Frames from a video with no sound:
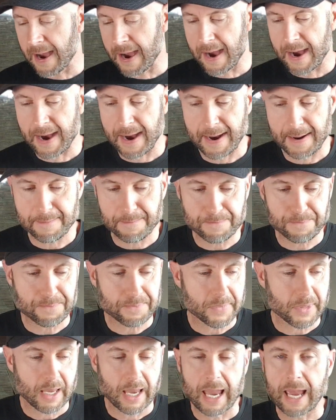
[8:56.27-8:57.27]
and
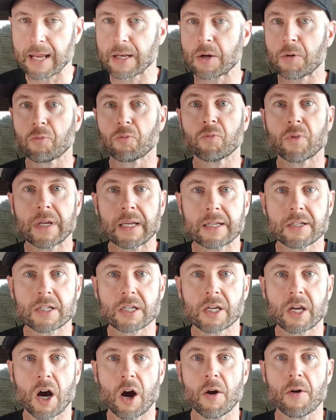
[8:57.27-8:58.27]
I'm ready to
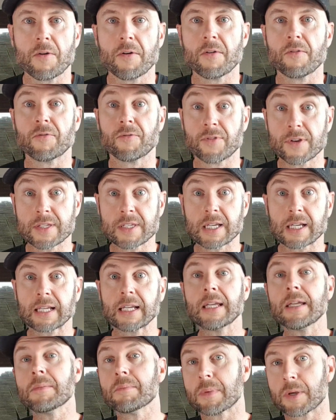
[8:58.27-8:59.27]
go.
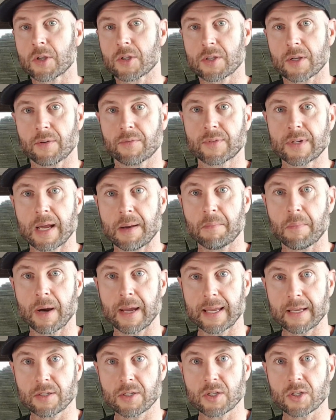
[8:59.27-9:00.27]
Physically, because I've done my
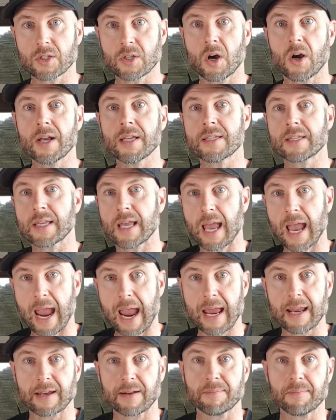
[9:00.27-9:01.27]
exercise,
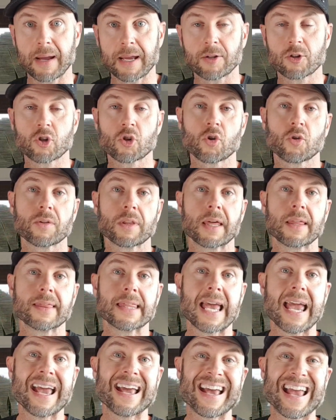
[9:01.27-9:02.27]
and I've made sure that
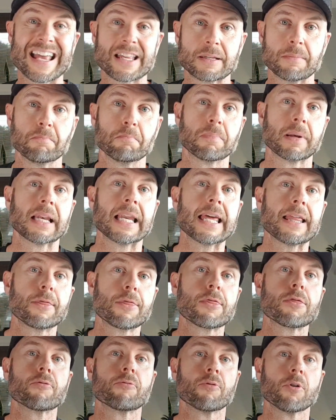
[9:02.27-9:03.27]
that hasn't bled
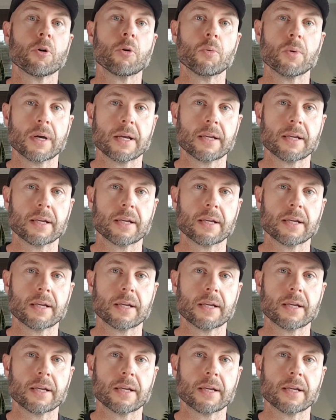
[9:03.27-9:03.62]
through